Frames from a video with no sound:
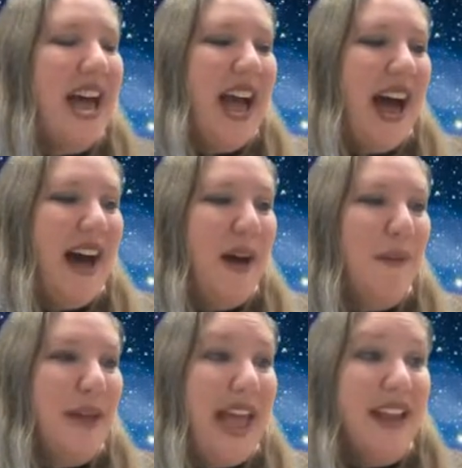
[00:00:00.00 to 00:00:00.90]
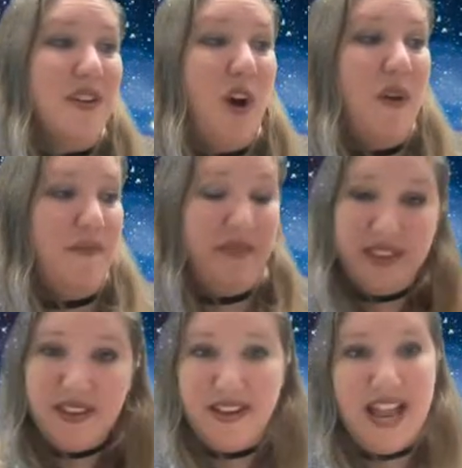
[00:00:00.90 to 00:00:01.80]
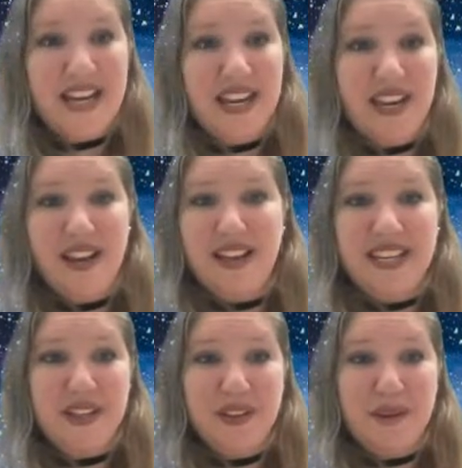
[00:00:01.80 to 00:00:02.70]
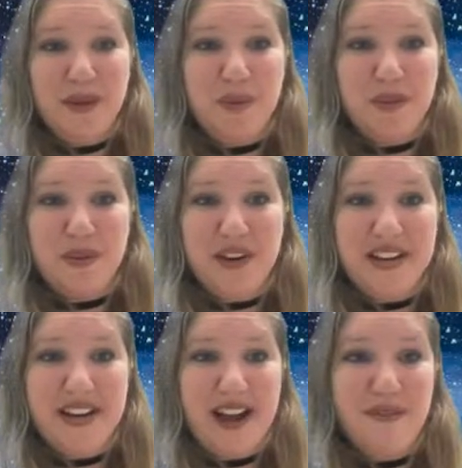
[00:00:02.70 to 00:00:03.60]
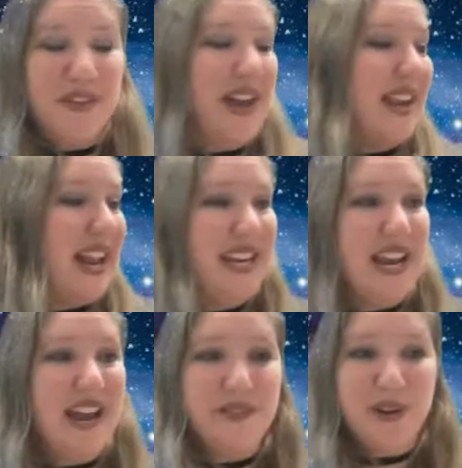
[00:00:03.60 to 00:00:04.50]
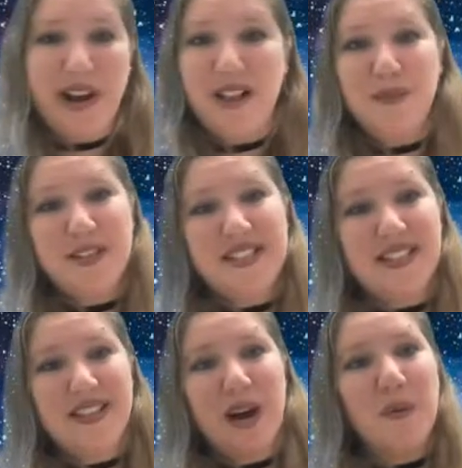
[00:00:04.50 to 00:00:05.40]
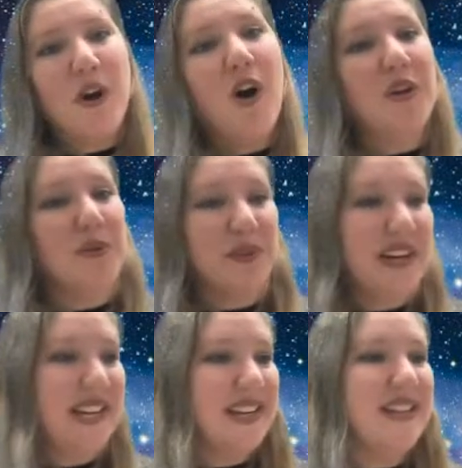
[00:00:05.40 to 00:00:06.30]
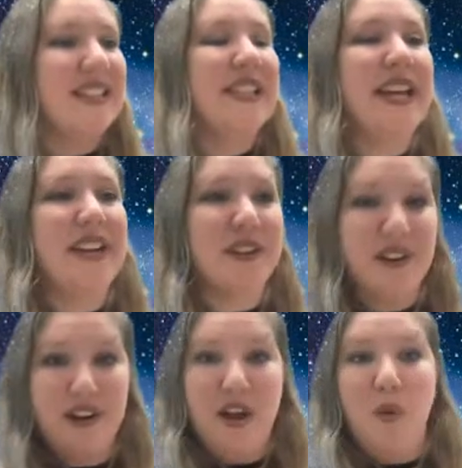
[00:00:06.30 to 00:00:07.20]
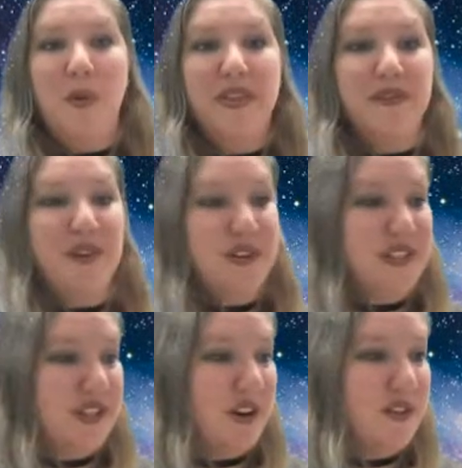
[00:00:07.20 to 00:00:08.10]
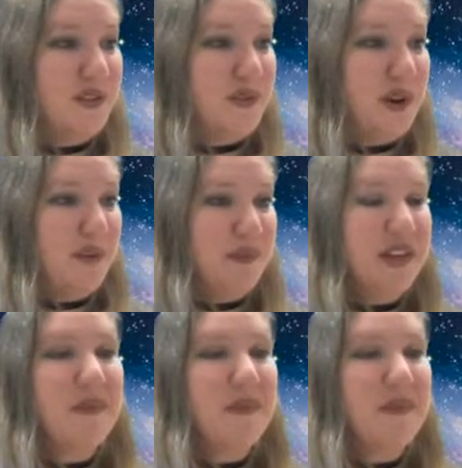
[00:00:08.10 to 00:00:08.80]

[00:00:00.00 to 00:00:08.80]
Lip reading: And any helium that was created after that, any heavier elements than that, were all created later when the first stars formed.